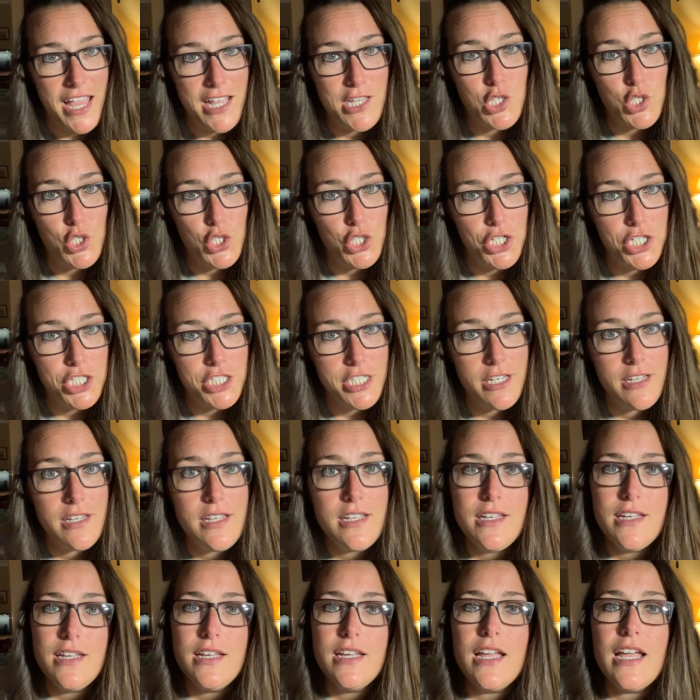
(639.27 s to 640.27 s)
answers.
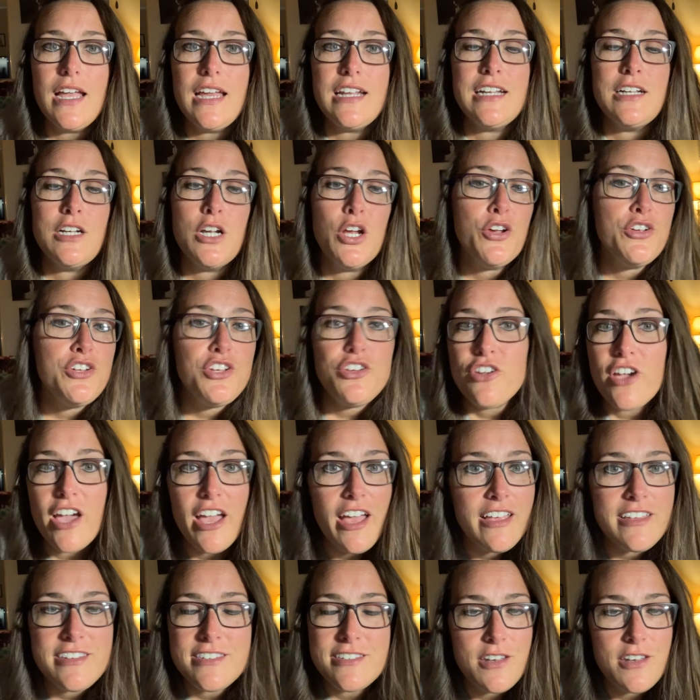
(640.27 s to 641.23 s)
And I know you guys